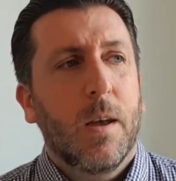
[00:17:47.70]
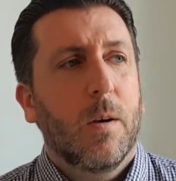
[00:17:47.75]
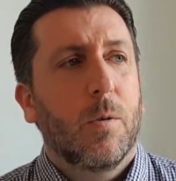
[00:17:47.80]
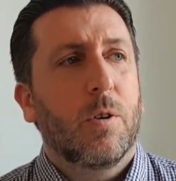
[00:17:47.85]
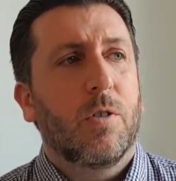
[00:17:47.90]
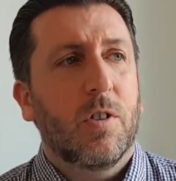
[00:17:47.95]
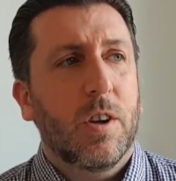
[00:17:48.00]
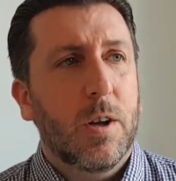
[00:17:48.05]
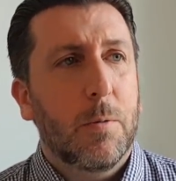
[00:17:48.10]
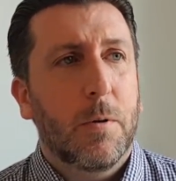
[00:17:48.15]

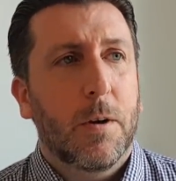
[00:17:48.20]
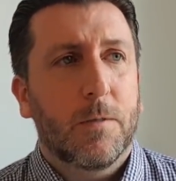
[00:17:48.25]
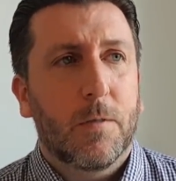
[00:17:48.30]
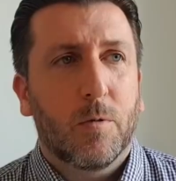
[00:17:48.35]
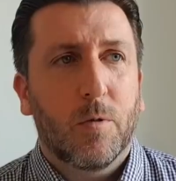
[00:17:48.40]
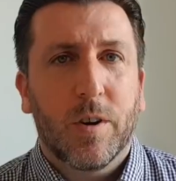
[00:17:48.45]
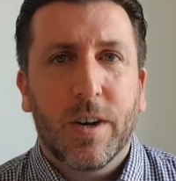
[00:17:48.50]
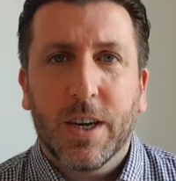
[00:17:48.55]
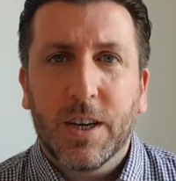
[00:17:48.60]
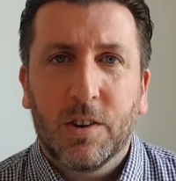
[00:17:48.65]
seeing a bit of a
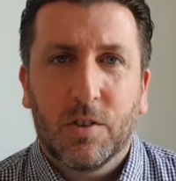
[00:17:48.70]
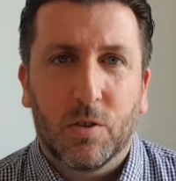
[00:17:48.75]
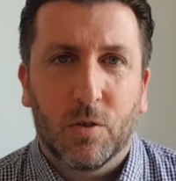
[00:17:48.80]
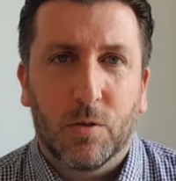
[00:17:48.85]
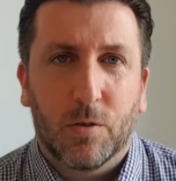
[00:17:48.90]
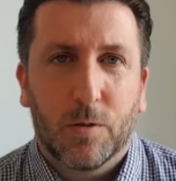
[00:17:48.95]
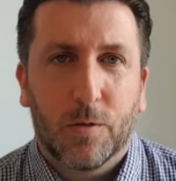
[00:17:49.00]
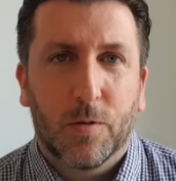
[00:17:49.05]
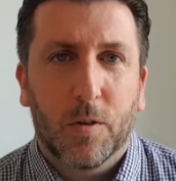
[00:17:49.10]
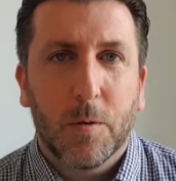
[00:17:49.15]

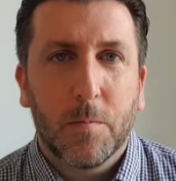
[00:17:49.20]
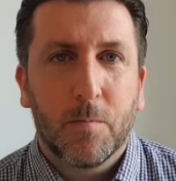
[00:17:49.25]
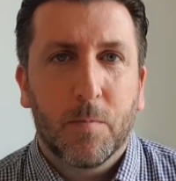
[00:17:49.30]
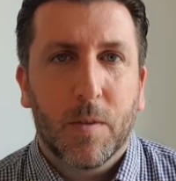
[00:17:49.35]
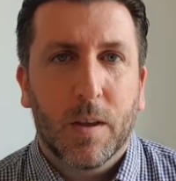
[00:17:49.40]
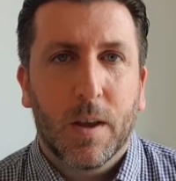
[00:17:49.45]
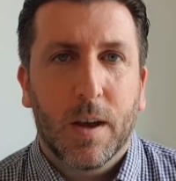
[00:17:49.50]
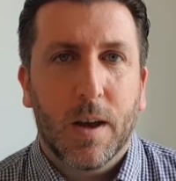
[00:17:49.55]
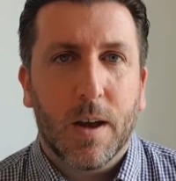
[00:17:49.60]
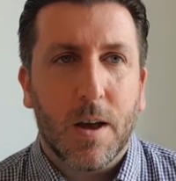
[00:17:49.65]
renaissance for
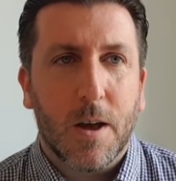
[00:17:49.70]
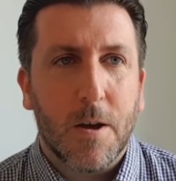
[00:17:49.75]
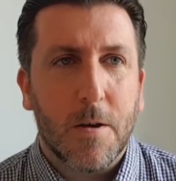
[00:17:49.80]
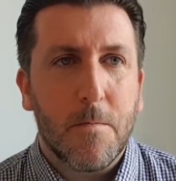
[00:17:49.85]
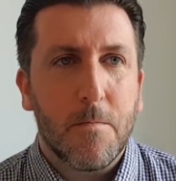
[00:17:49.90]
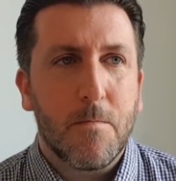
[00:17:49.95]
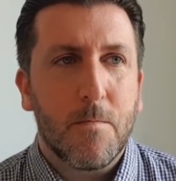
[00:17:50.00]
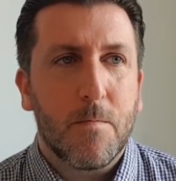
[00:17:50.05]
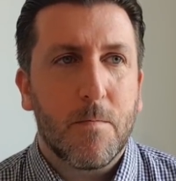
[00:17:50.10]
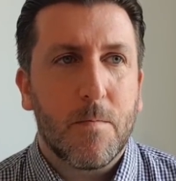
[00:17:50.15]

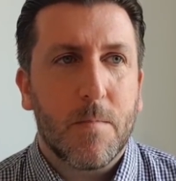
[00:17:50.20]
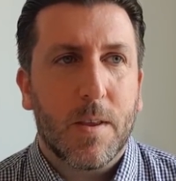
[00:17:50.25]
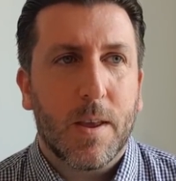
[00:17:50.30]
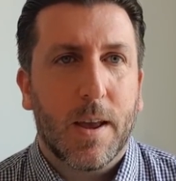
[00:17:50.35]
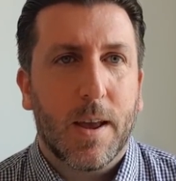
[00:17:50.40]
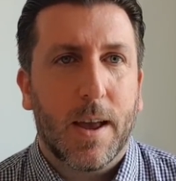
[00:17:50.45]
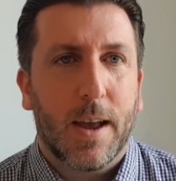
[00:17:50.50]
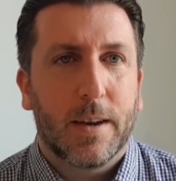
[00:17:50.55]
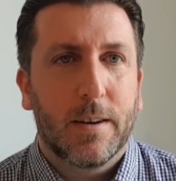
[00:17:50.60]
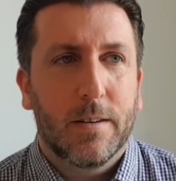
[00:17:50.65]
him.
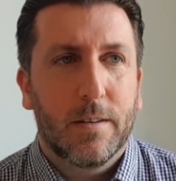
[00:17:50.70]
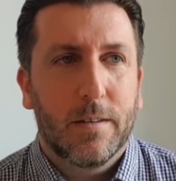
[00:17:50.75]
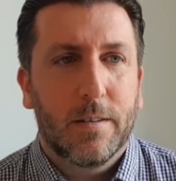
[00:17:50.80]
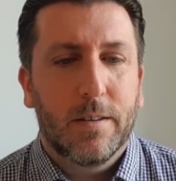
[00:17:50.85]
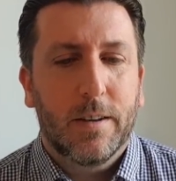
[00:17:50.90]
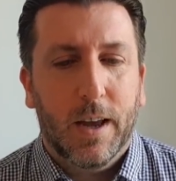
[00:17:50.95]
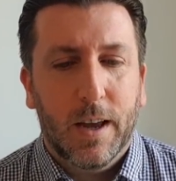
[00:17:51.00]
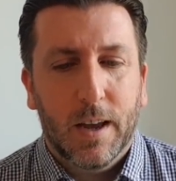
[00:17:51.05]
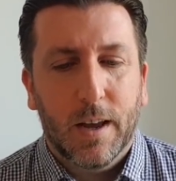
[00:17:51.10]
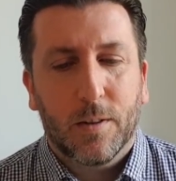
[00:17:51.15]
And
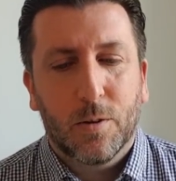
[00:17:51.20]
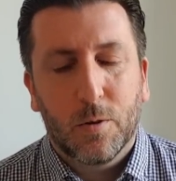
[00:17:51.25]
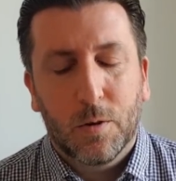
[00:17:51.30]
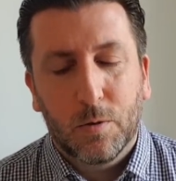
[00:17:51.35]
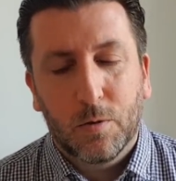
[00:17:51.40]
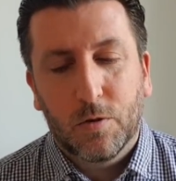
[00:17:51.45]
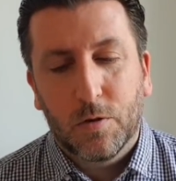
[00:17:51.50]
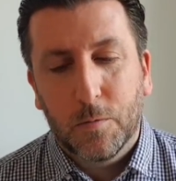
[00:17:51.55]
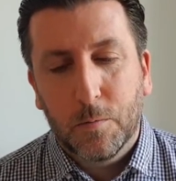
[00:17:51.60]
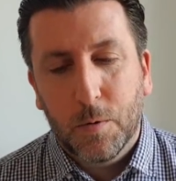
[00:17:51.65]
yeah, I thought he
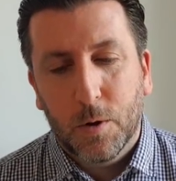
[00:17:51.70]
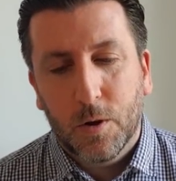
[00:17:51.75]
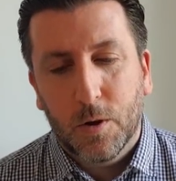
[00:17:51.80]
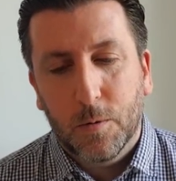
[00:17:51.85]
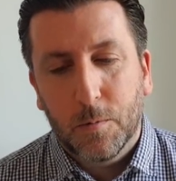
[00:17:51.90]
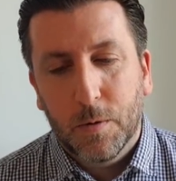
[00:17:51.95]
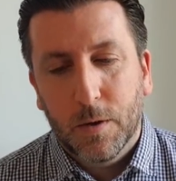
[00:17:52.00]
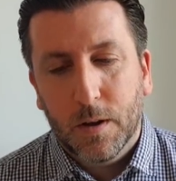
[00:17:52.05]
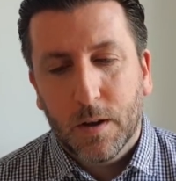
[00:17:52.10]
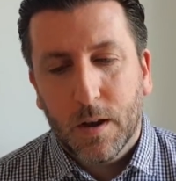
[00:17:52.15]
was
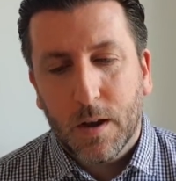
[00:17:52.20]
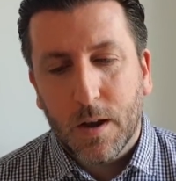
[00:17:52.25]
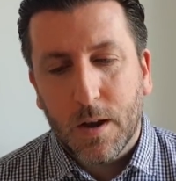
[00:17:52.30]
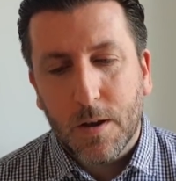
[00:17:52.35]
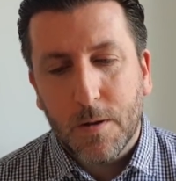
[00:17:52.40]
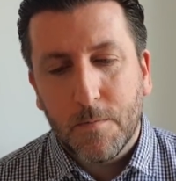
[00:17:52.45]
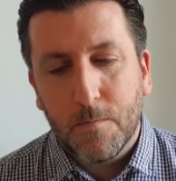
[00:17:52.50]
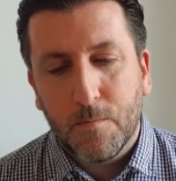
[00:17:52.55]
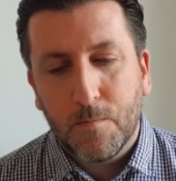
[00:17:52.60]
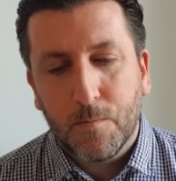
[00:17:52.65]
superb.
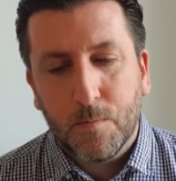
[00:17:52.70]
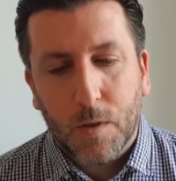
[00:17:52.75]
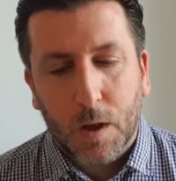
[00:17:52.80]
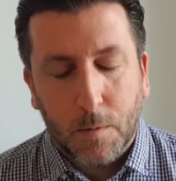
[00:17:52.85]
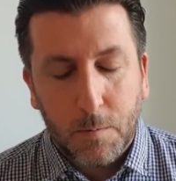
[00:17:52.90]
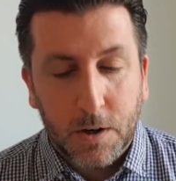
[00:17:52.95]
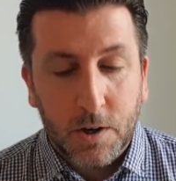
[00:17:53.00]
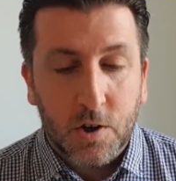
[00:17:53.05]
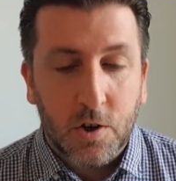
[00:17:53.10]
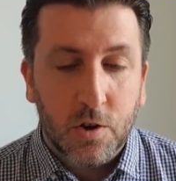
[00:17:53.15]
I
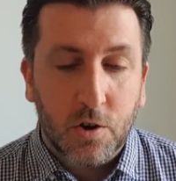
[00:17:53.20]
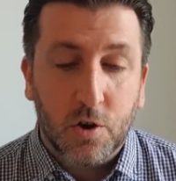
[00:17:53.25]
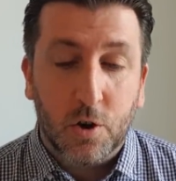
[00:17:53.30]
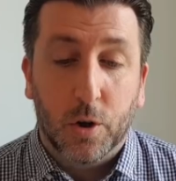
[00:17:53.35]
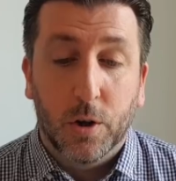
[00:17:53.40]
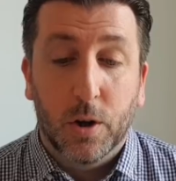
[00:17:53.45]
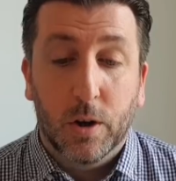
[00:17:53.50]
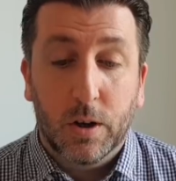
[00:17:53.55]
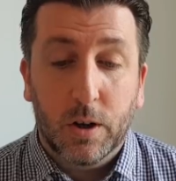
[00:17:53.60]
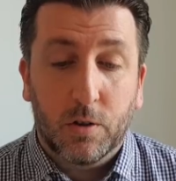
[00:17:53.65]
mentioned
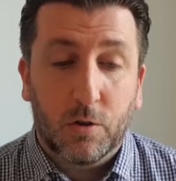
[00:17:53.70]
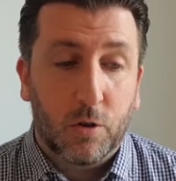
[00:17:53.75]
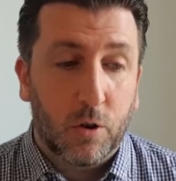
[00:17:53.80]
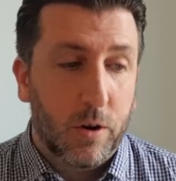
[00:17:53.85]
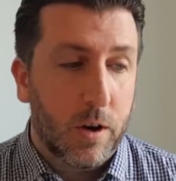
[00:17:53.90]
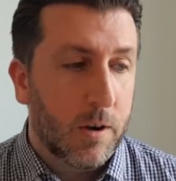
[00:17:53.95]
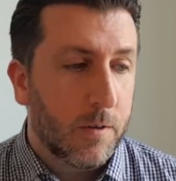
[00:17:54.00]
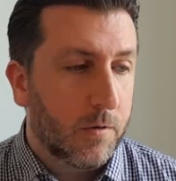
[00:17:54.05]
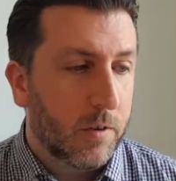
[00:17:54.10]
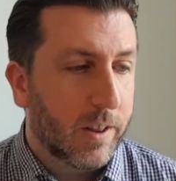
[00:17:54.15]
Son earlier. Son,
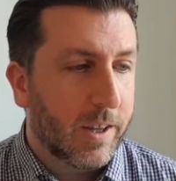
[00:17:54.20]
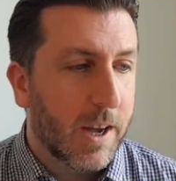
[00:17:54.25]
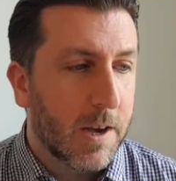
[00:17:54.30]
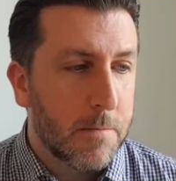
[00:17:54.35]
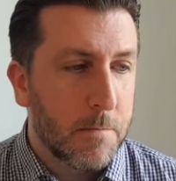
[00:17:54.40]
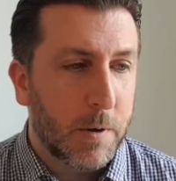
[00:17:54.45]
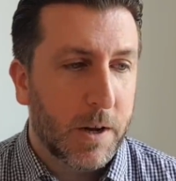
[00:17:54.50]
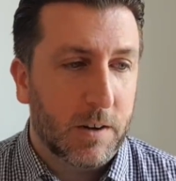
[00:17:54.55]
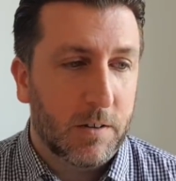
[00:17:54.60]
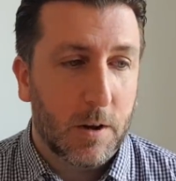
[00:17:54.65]
after the
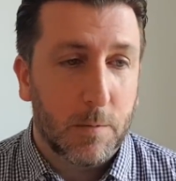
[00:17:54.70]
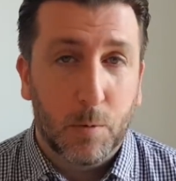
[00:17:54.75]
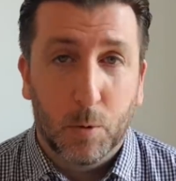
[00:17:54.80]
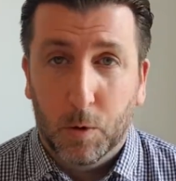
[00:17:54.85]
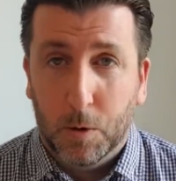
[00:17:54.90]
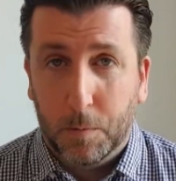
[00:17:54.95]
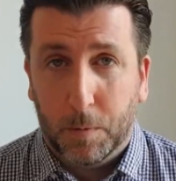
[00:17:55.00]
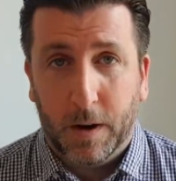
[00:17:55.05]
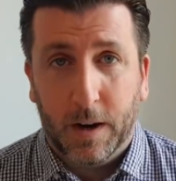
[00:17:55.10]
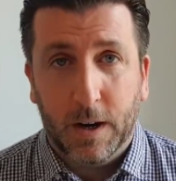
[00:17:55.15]
game, picked up all
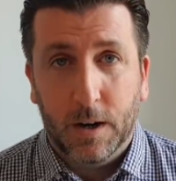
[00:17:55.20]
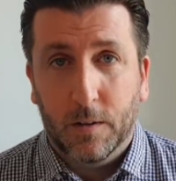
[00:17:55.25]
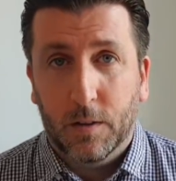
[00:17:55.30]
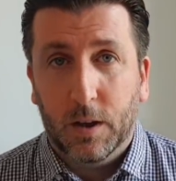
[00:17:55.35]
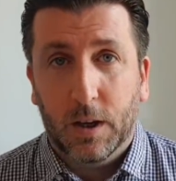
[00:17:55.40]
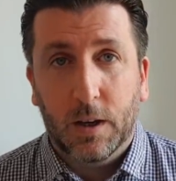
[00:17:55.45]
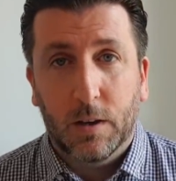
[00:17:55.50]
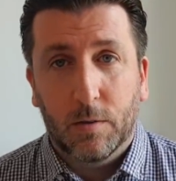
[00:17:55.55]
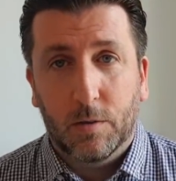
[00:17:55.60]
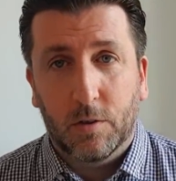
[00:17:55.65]
the Player of
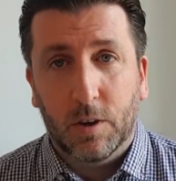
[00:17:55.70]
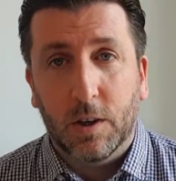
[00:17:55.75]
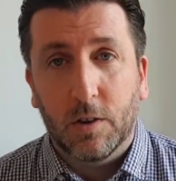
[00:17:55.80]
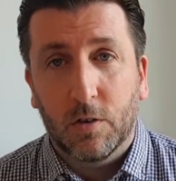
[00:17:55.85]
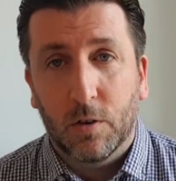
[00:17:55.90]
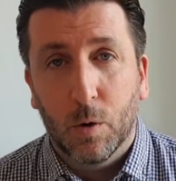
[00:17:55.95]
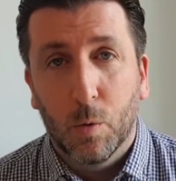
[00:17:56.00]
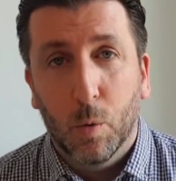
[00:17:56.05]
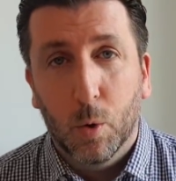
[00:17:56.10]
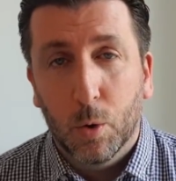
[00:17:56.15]
the
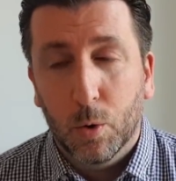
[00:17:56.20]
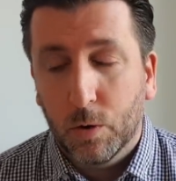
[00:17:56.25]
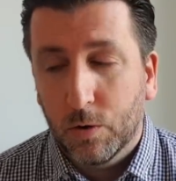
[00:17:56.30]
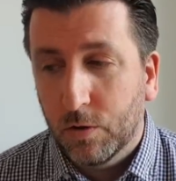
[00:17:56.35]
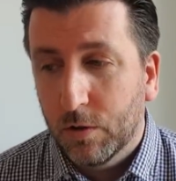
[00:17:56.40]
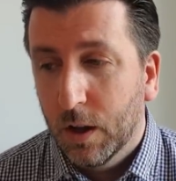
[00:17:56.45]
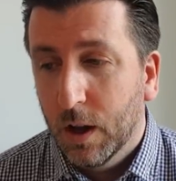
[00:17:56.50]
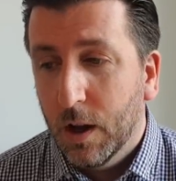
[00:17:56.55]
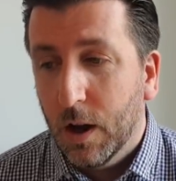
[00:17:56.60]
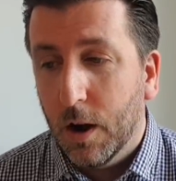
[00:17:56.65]
Season
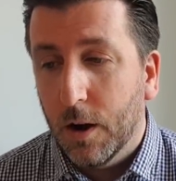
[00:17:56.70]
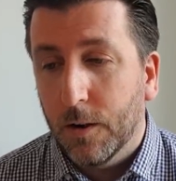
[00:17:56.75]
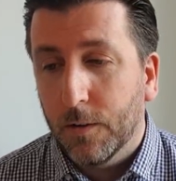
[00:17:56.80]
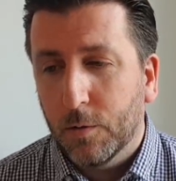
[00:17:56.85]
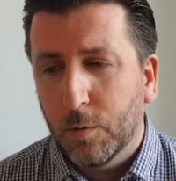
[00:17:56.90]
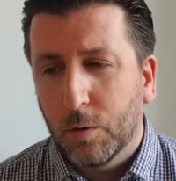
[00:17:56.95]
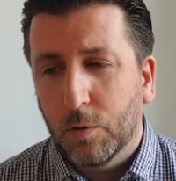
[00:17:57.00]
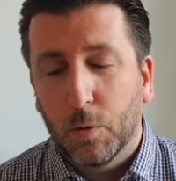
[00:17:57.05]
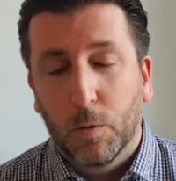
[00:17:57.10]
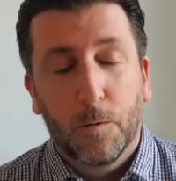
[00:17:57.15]
awards
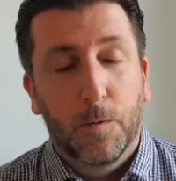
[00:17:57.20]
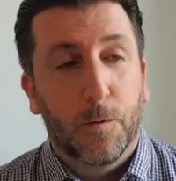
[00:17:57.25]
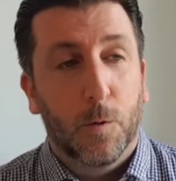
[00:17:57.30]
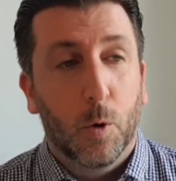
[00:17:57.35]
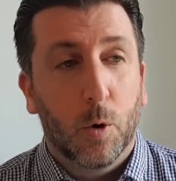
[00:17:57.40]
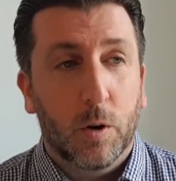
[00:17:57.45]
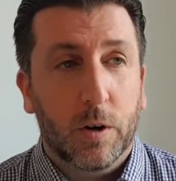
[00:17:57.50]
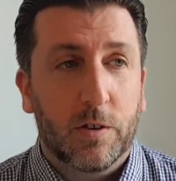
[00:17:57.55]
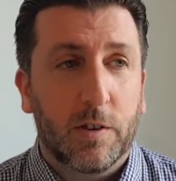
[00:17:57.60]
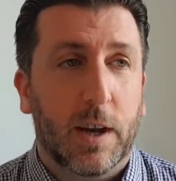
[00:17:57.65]
afterwards, all
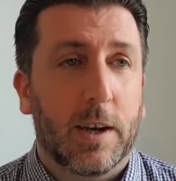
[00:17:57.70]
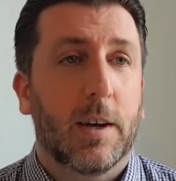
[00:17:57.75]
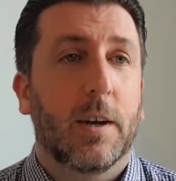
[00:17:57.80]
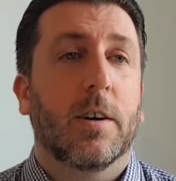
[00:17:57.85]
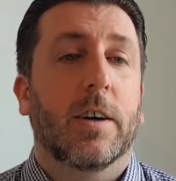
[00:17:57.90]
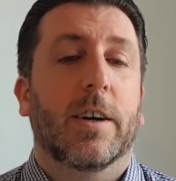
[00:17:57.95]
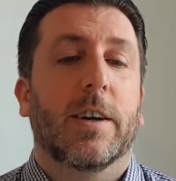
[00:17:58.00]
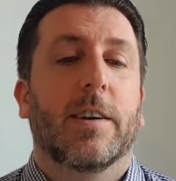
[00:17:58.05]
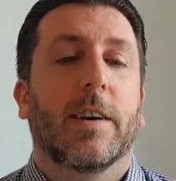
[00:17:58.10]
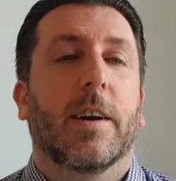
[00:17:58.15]
4, exactly
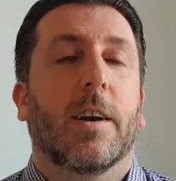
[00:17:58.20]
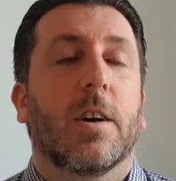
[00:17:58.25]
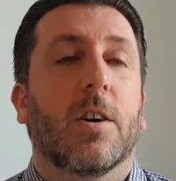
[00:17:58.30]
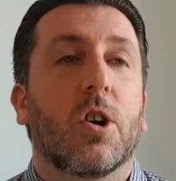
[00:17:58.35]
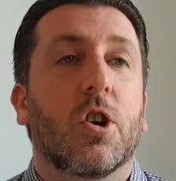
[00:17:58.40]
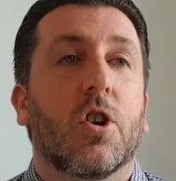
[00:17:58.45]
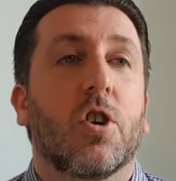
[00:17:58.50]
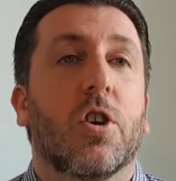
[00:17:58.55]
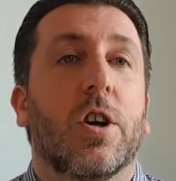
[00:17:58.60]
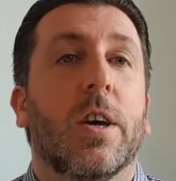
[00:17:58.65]
like he did
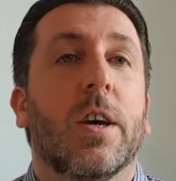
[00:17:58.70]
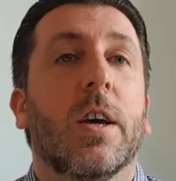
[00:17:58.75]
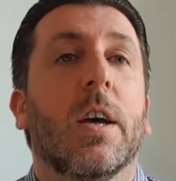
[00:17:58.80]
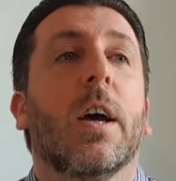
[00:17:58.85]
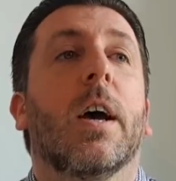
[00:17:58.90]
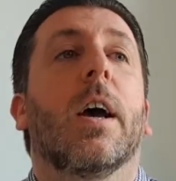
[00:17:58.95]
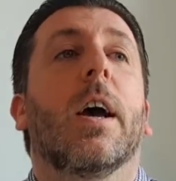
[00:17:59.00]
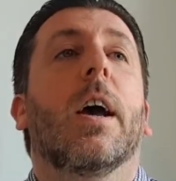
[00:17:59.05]
last year.